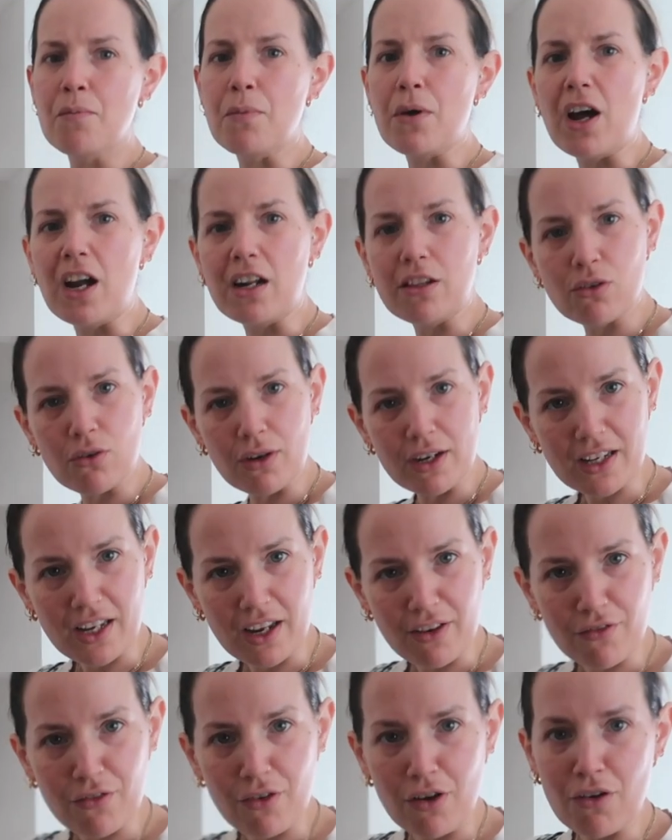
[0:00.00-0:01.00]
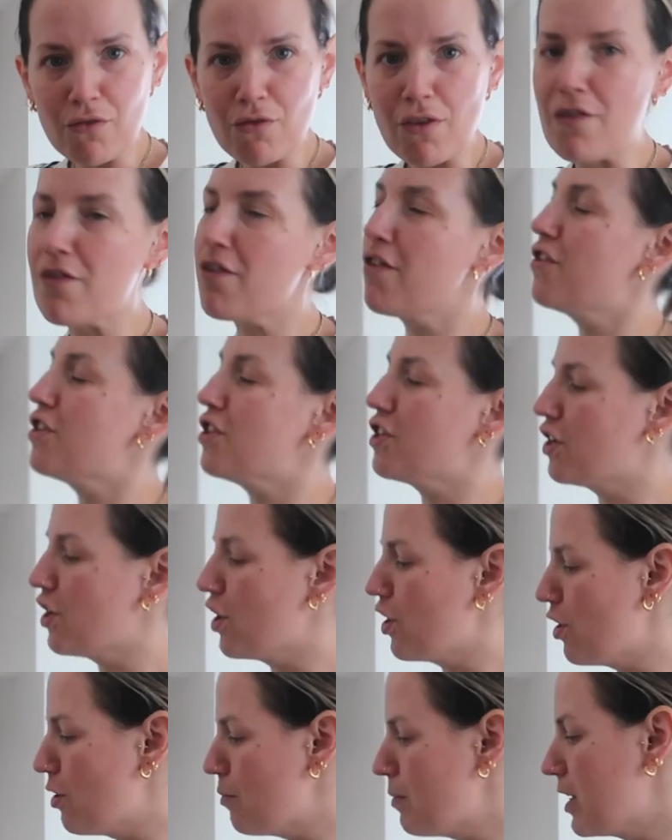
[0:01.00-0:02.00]
But I thought I'd give Riverford a
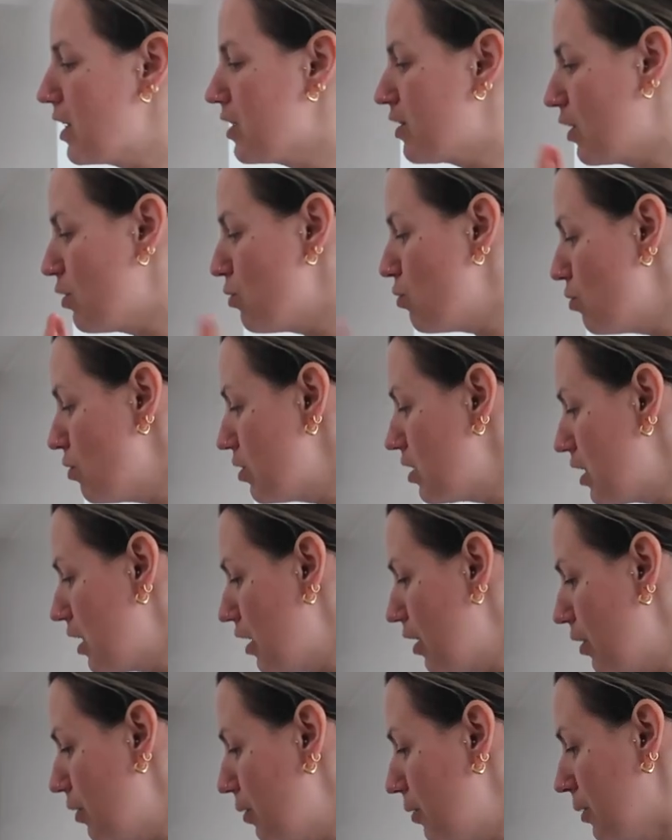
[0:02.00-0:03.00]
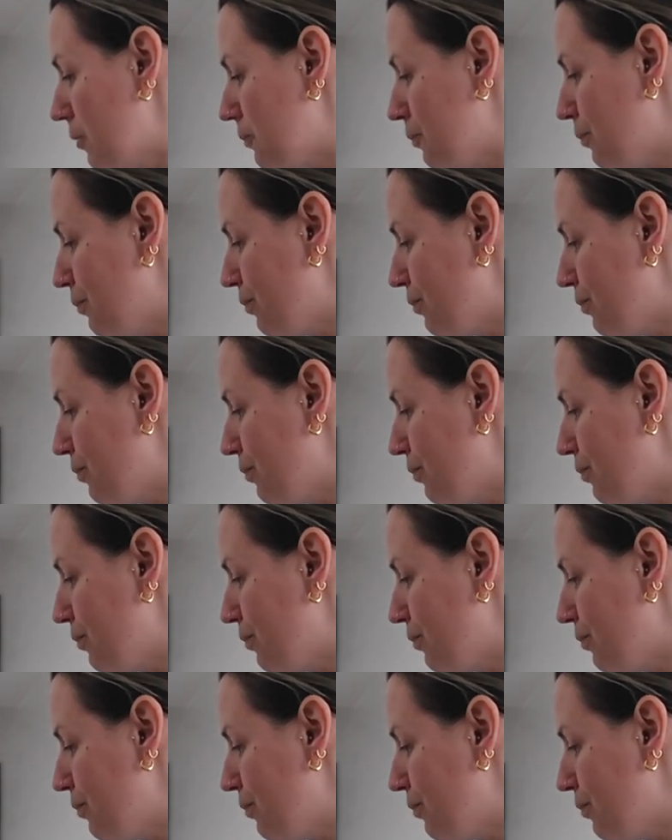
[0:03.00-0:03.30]
go because I also